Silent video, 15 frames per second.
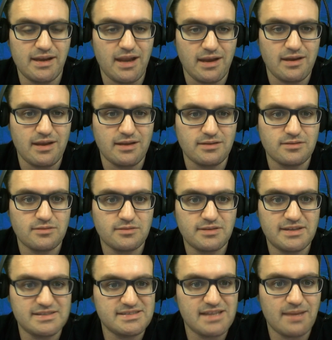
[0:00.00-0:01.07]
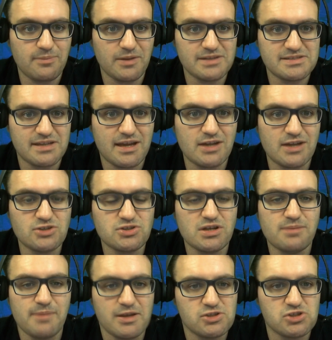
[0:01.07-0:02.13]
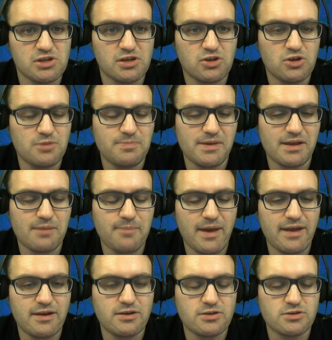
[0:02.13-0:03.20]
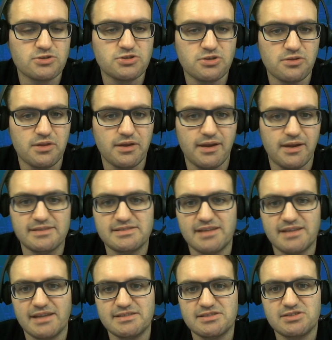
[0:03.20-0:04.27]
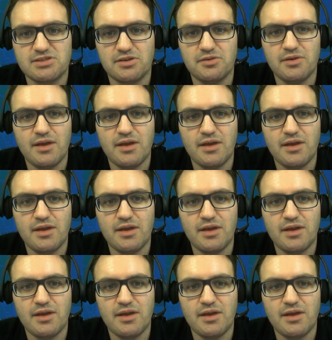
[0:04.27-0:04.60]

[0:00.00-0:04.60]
It destabilized the country, made sure it couldn't be a competitor to the United States. And so